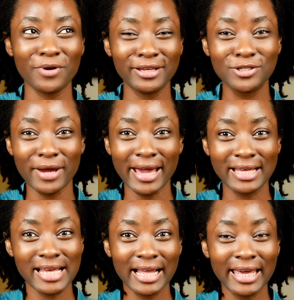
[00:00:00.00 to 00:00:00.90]
try
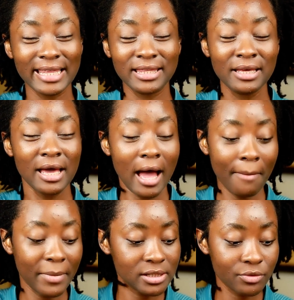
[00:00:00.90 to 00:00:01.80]
it and get the
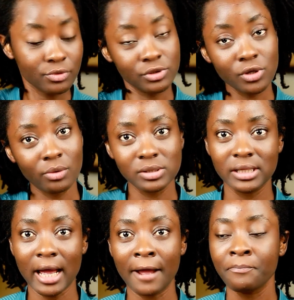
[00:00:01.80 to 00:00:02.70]
amazing
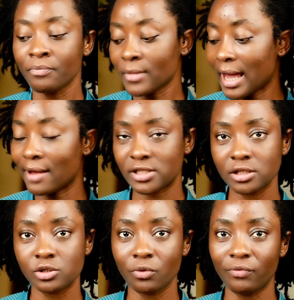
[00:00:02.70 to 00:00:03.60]
results that I have
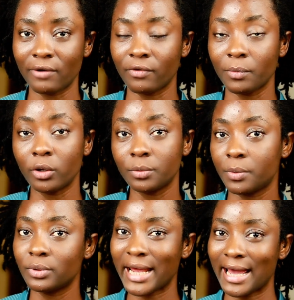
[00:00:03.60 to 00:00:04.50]
seen so far from all the
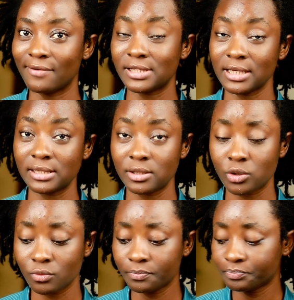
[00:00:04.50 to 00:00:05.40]
people that I have sent it
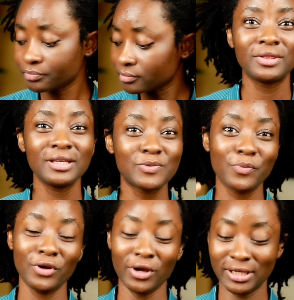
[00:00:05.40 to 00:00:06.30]
to. This
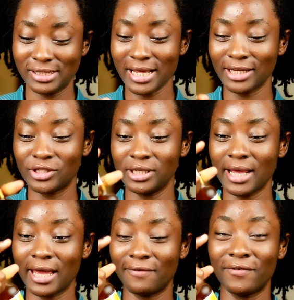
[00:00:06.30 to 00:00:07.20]
product is
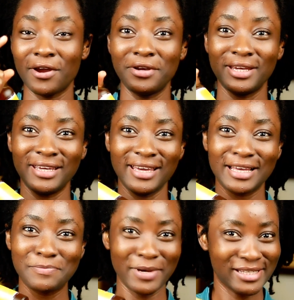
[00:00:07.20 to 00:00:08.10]
actually like very
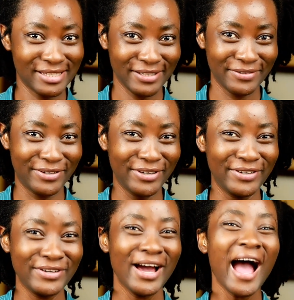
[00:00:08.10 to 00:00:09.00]

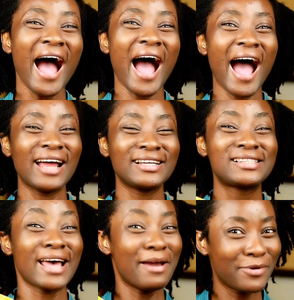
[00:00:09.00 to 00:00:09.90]
expensive
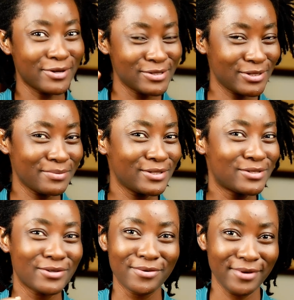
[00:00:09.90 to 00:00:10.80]
and time
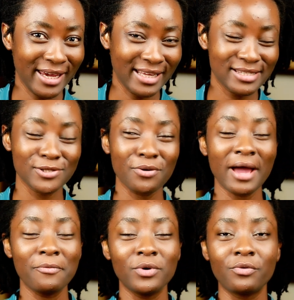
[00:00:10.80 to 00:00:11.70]
consuming to create.
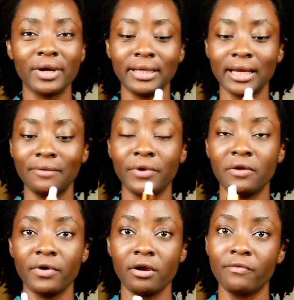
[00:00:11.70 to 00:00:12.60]
So I recreated
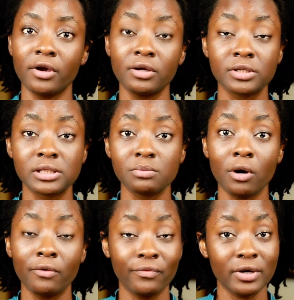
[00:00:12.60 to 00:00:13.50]
a very
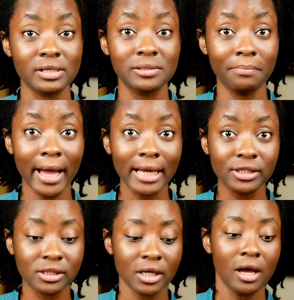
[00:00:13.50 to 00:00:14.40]
small first
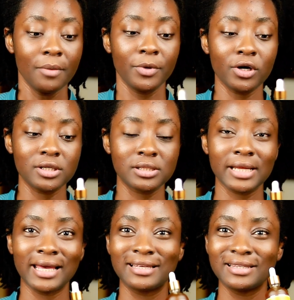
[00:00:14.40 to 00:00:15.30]
batch,
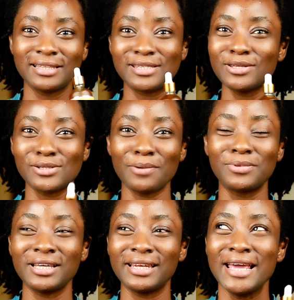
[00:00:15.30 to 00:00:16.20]
because like this is not
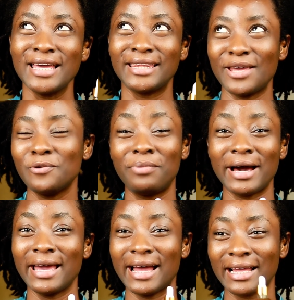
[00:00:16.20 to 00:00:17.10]
something that you
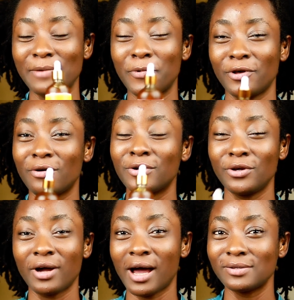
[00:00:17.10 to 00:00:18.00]
buy and keep
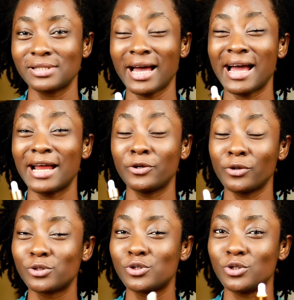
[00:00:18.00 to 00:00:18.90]
on your counter
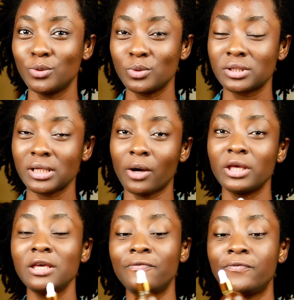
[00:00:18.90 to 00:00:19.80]
and not use.
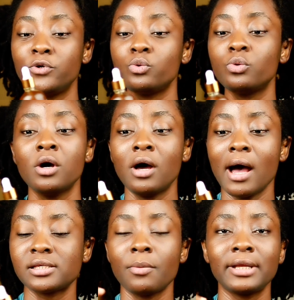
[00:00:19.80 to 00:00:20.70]
Now if you
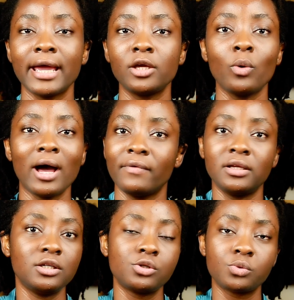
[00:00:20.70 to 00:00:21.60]
are someone that you don't have
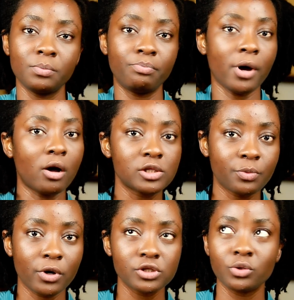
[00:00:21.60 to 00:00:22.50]
any issues with bald
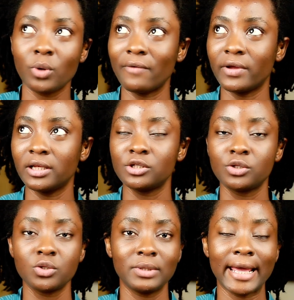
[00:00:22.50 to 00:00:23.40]
spots, you don't have any
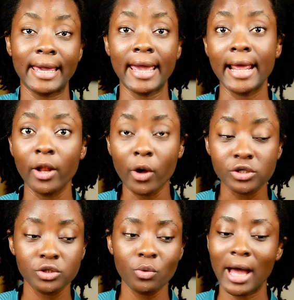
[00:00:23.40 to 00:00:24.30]
issues with like hair
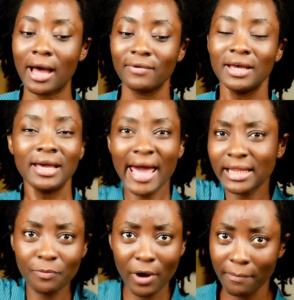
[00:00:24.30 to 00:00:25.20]
loss, you don't have
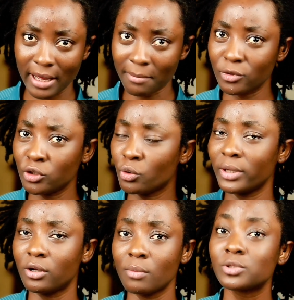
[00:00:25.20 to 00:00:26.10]
any problem, you know,
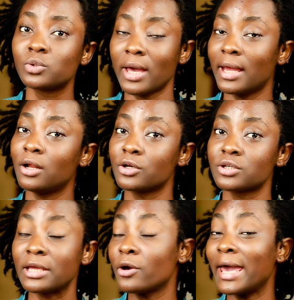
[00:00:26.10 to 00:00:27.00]
when it comes to hair
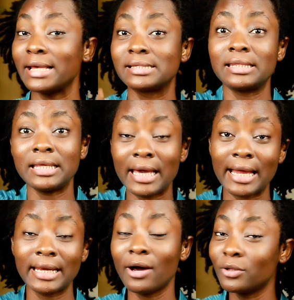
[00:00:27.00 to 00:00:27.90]
loss, and your hair is thick
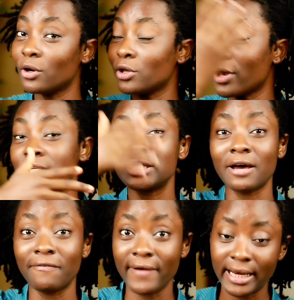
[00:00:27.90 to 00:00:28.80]
and healthy, or your
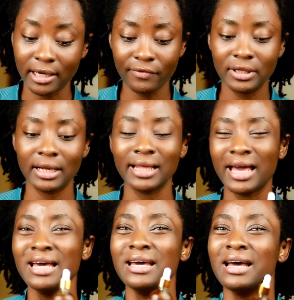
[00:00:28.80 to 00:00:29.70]
edges are fine and everything like
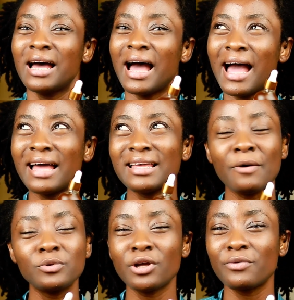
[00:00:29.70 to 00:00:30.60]
that,
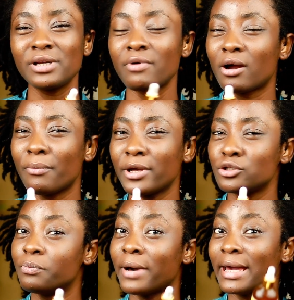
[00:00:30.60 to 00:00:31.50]
I would not really
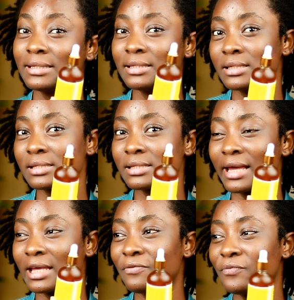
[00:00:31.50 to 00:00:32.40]
recommend you buying this.
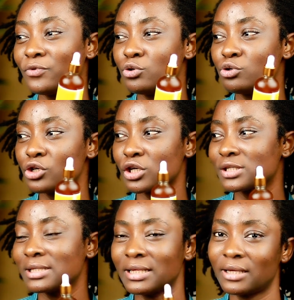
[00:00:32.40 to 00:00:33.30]
Like if you
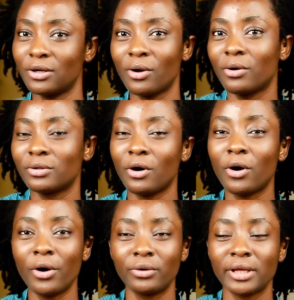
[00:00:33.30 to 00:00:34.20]
just need an
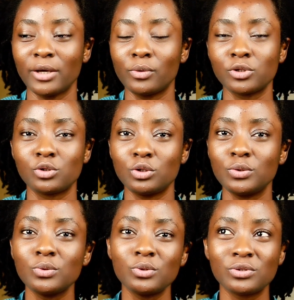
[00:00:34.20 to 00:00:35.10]
oil that you want to
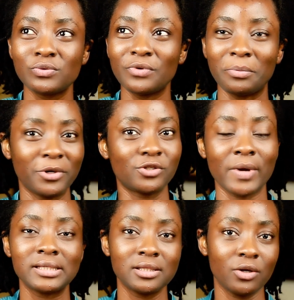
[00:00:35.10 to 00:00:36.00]
use for
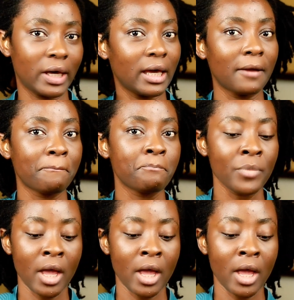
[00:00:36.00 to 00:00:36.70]
moisturizing your hair.